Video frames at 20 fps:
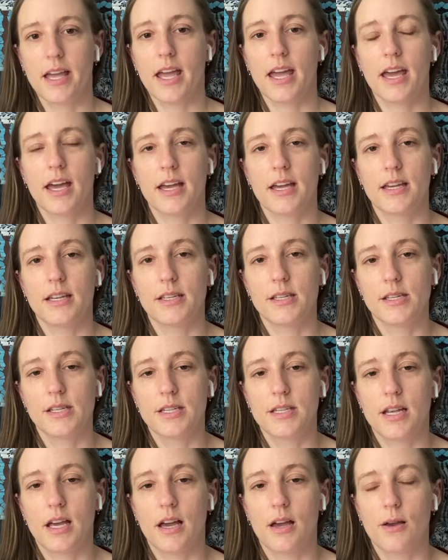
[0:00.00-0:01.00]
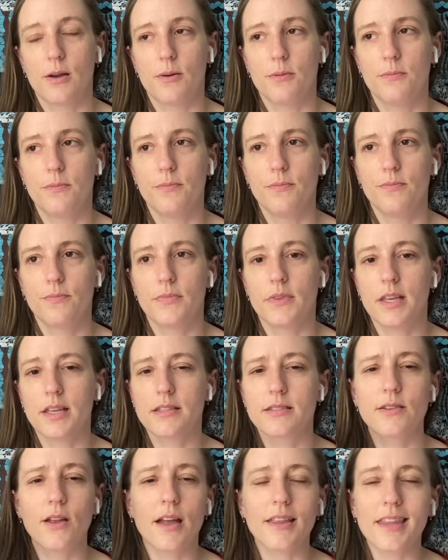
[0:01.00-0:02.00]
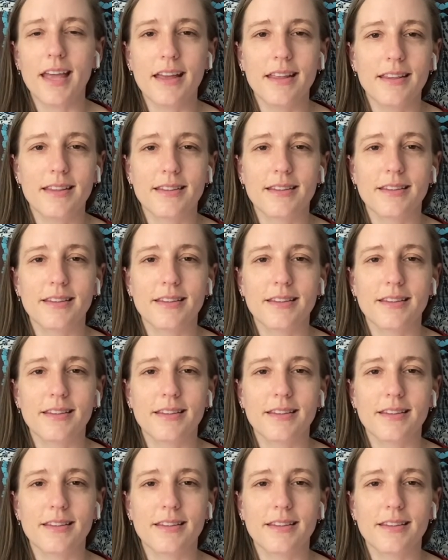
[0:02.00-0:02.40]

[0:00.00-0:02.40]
And um, it's not that